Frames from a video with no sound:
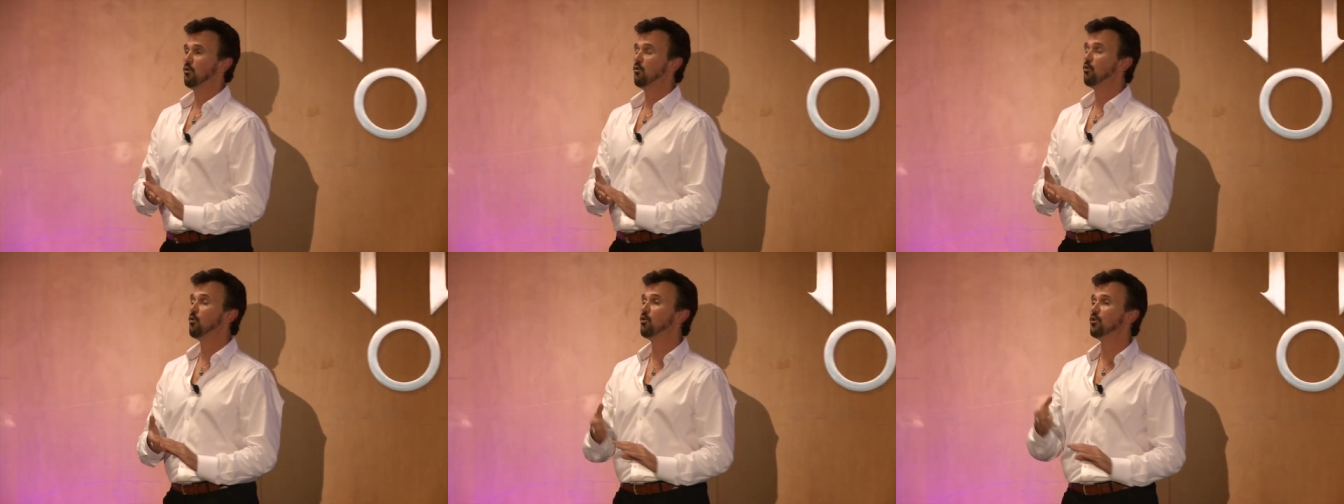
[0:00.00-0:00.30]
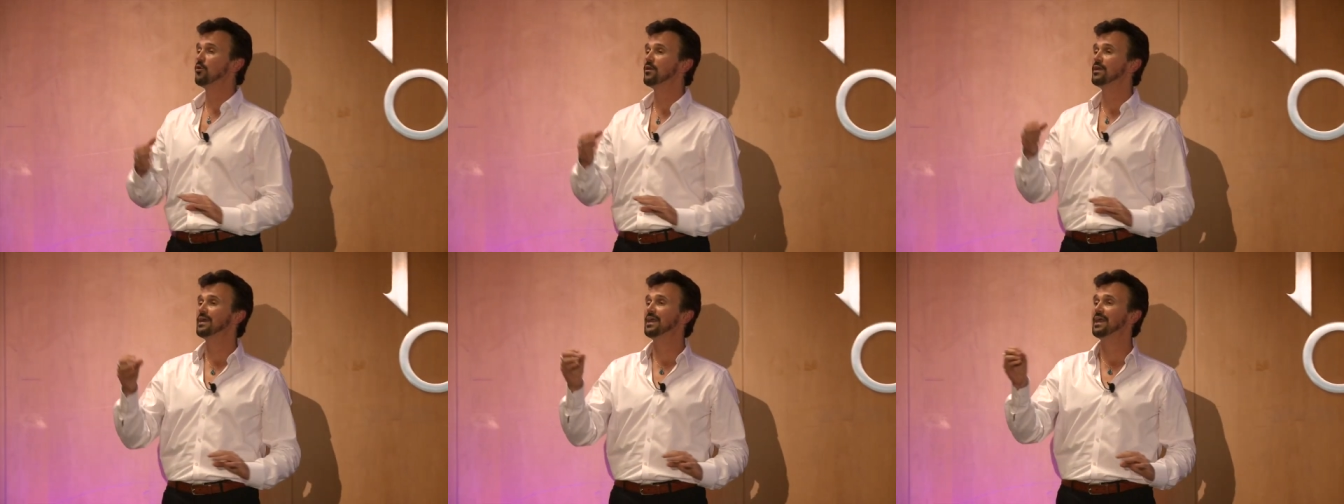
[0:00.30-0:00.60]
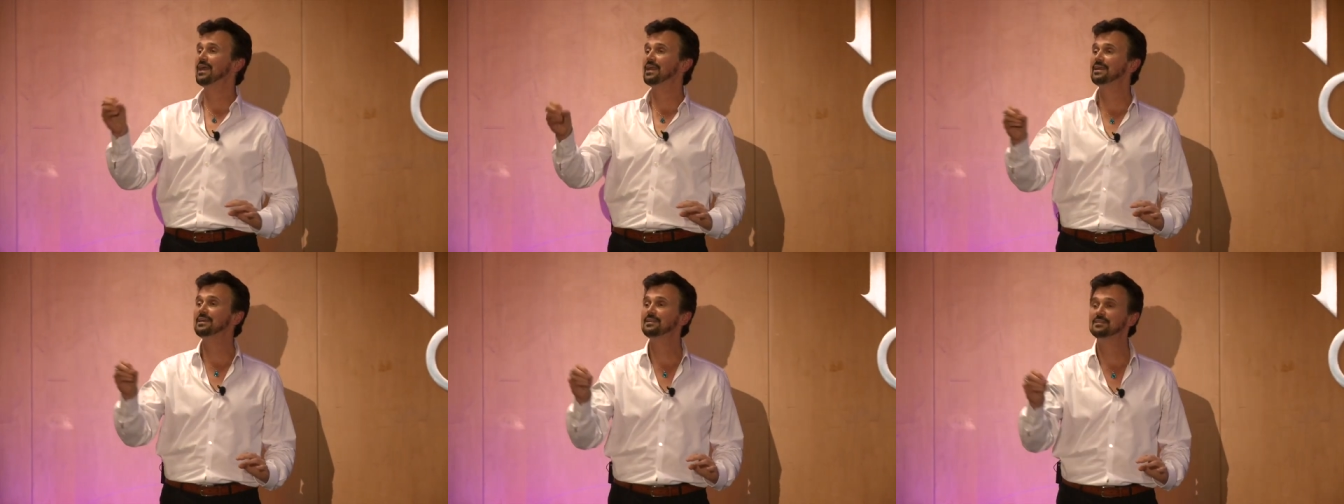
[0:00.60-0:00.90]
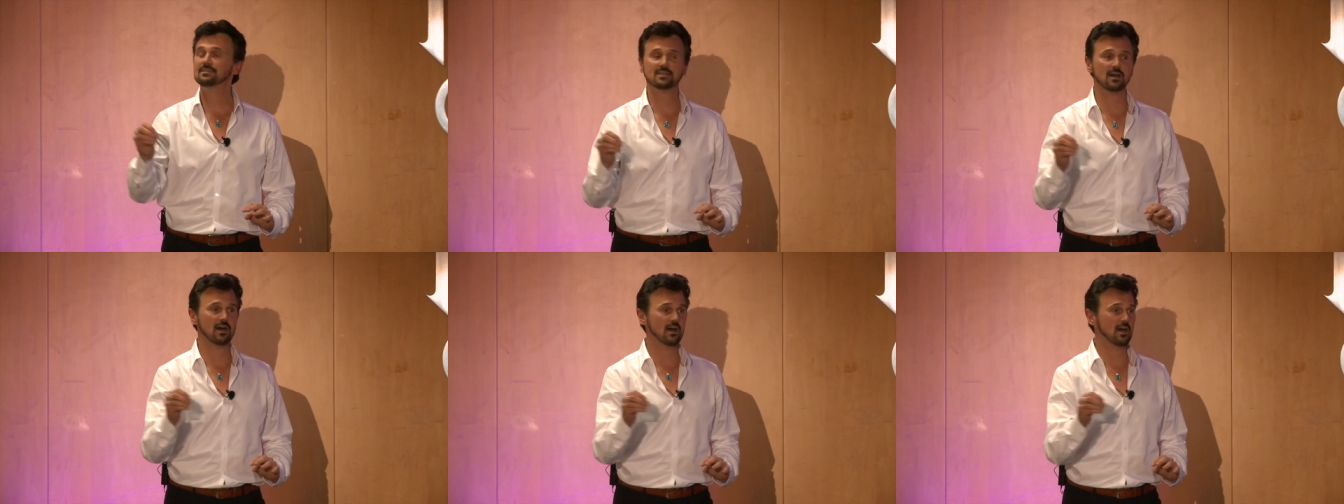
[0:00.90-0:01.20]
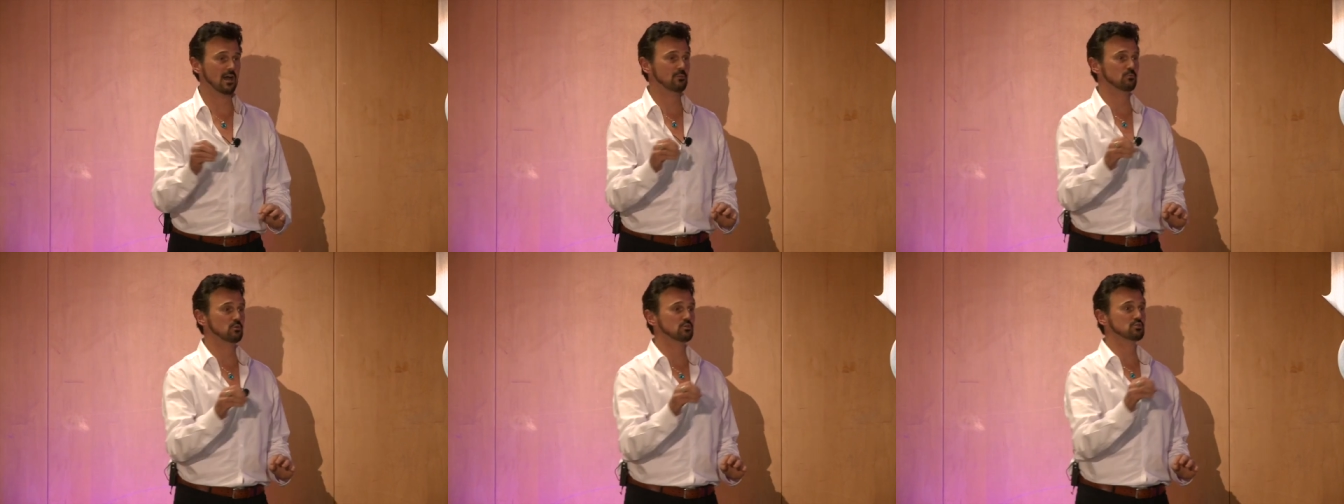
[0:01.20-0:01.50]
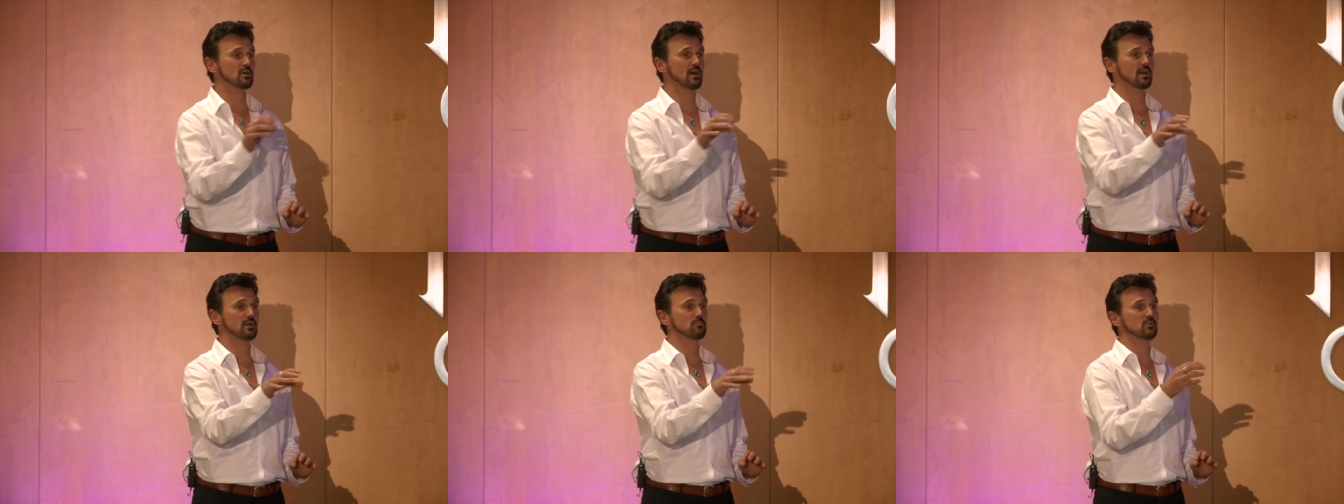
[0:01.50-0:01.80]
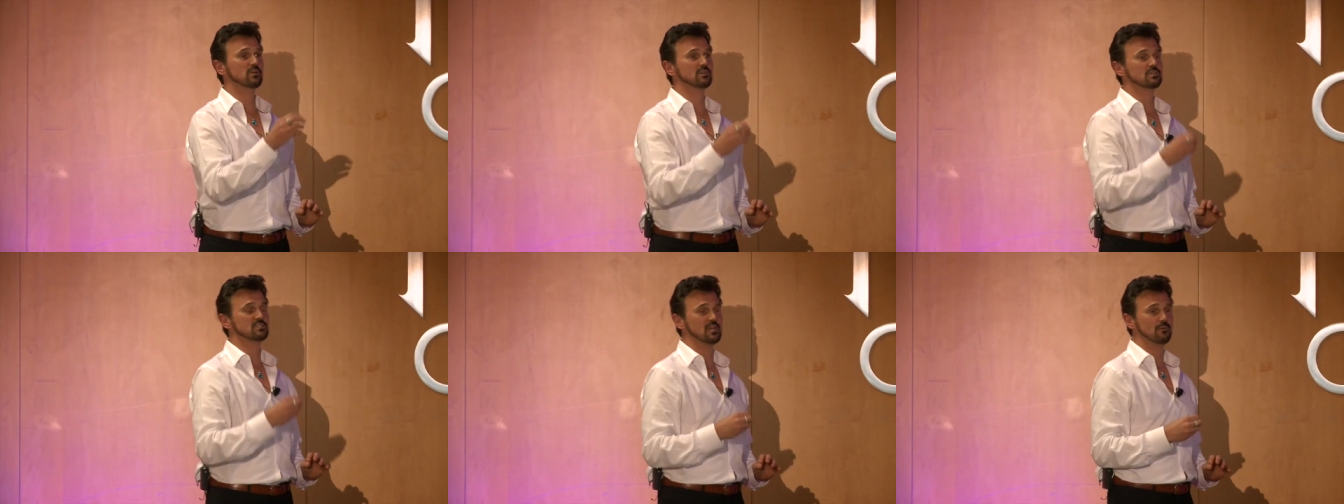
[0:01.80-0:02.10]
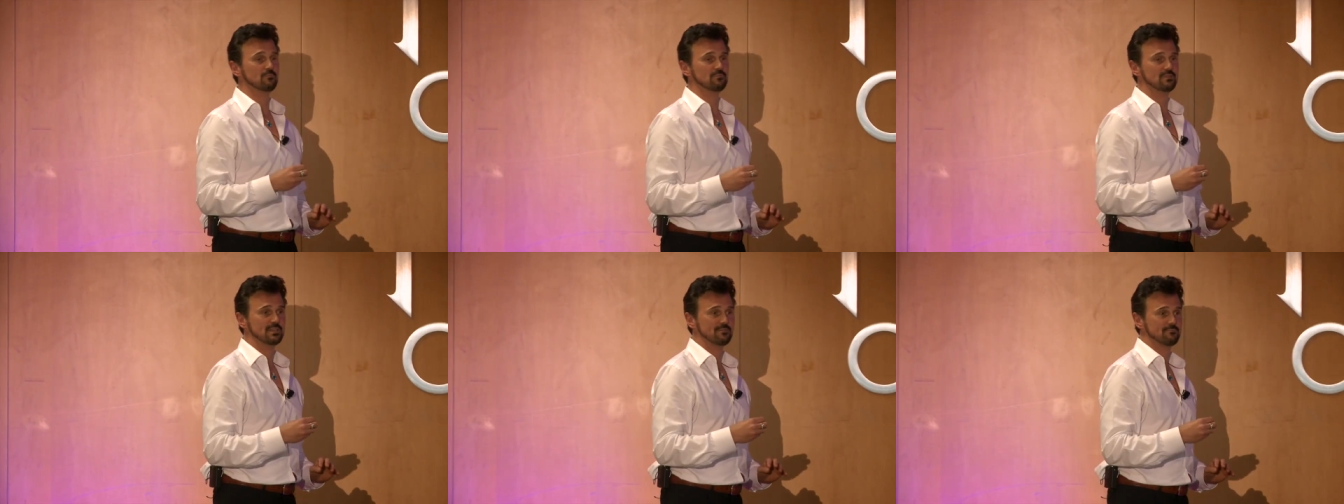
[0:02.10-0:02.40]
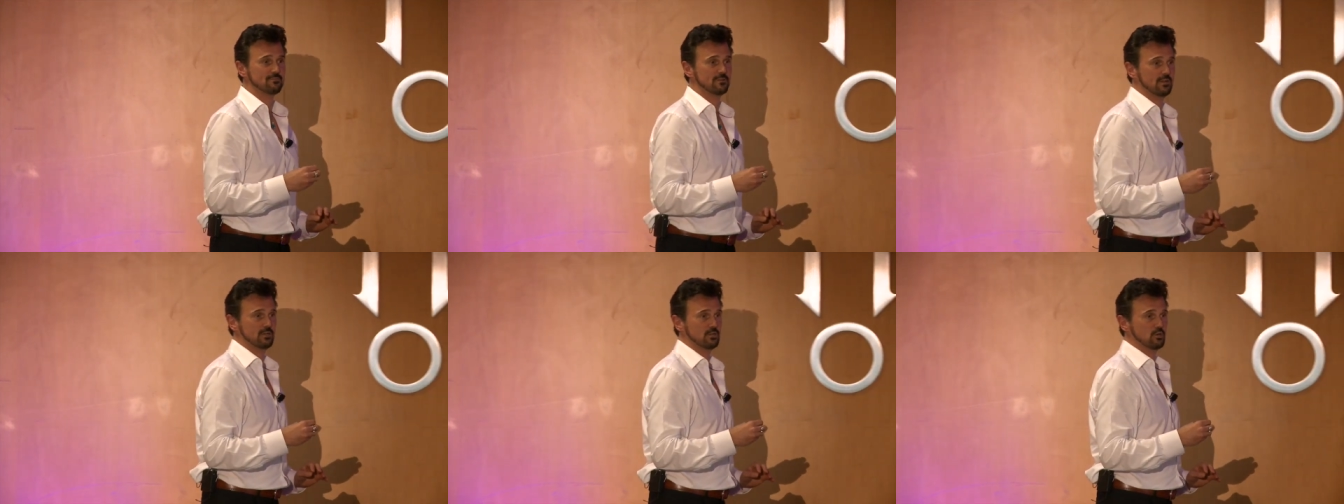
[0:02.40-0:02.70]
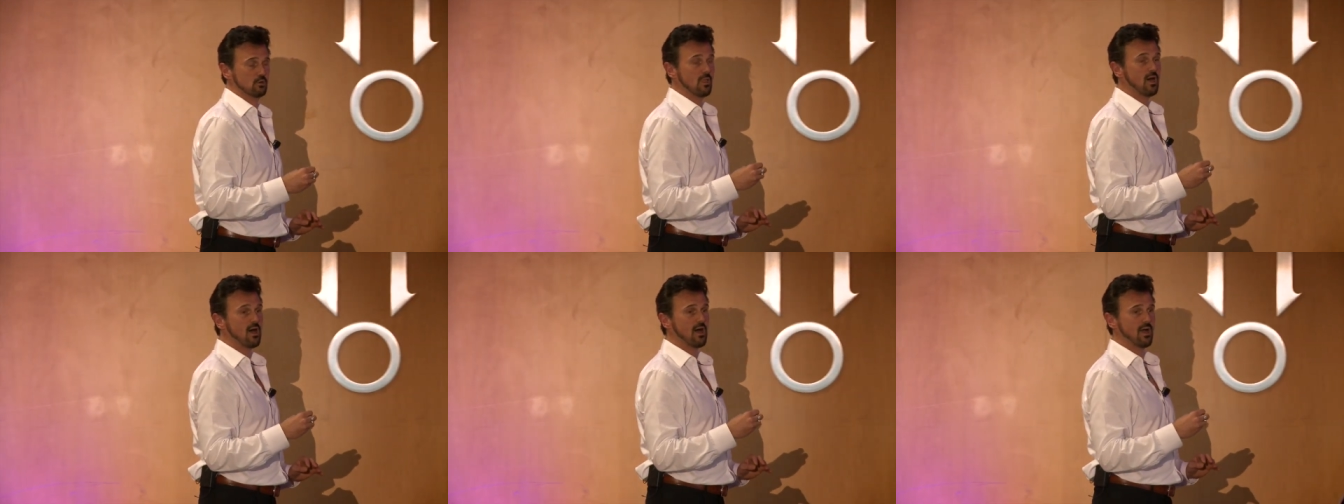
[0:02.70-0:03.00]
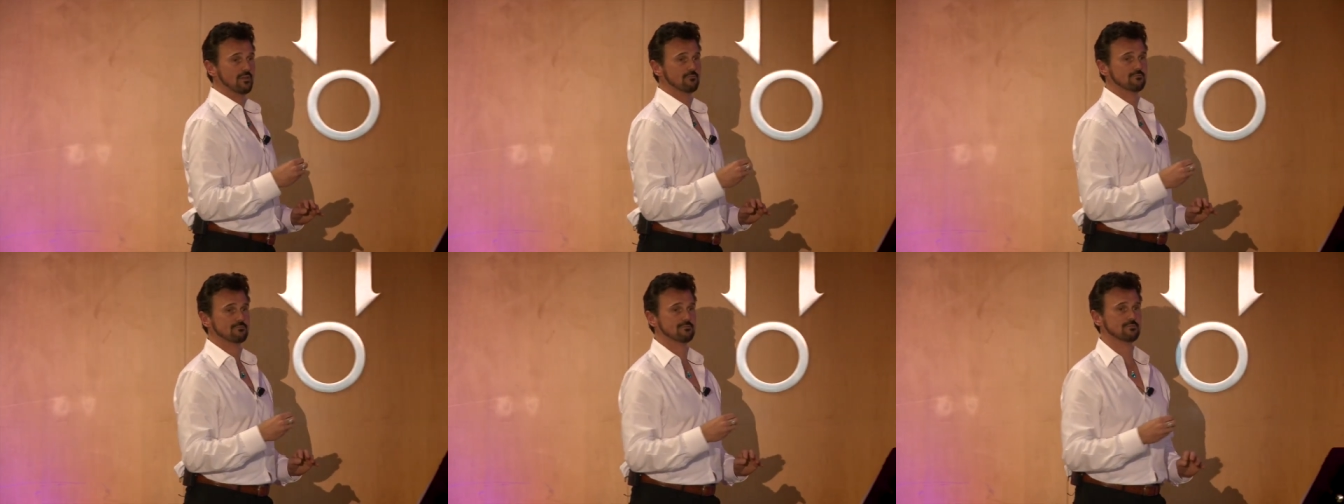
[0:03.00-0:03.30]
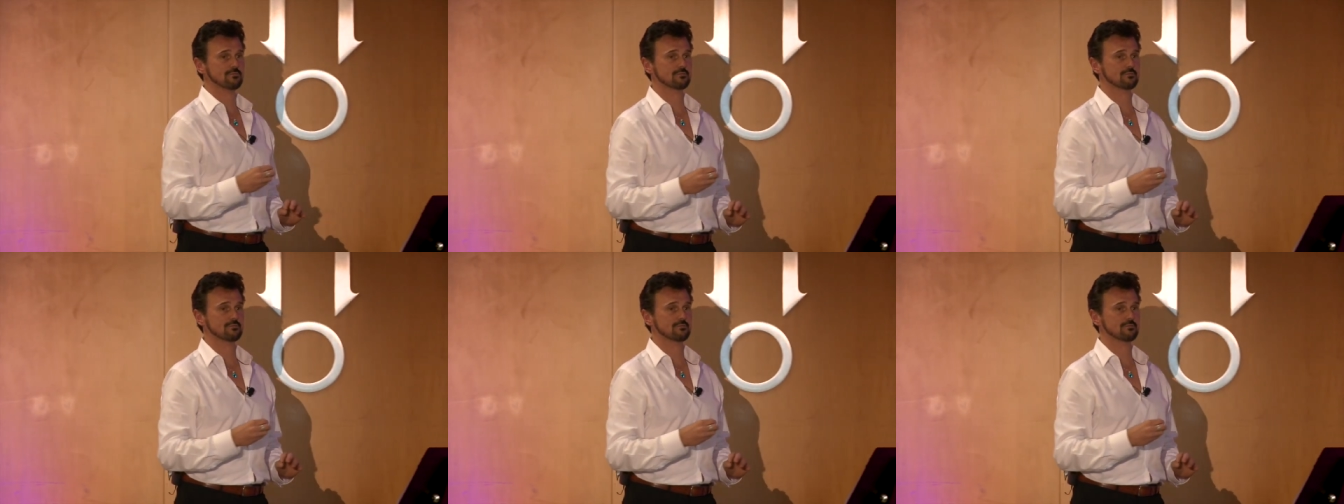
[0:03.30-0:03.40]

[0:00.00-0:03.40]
or any time you try to bring something different in your life.